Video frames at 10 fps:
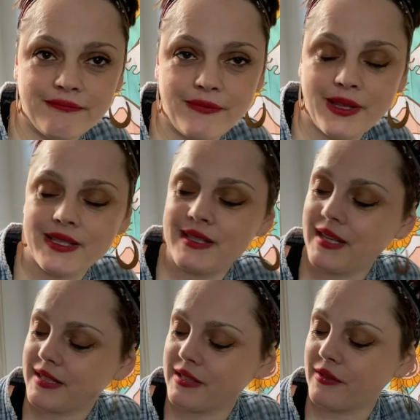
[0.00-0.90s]
the
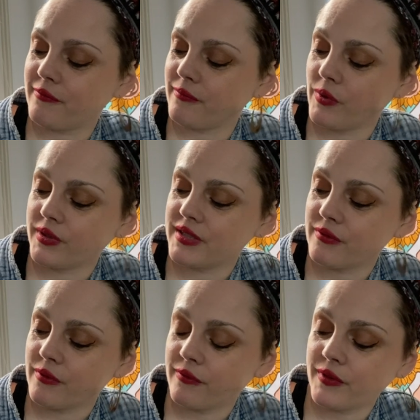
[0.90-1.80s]
Six of Wands in
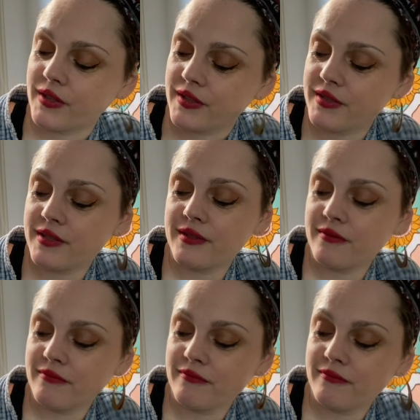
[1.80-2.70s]
reverse
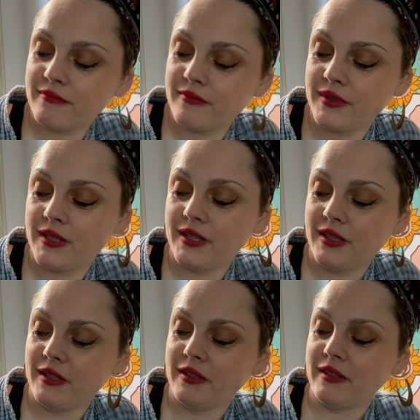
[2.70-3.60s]

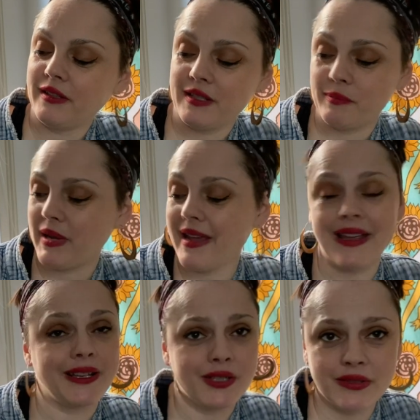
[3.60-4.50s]
is
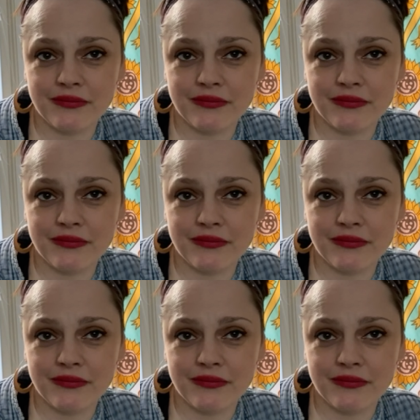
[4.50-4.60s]
bad.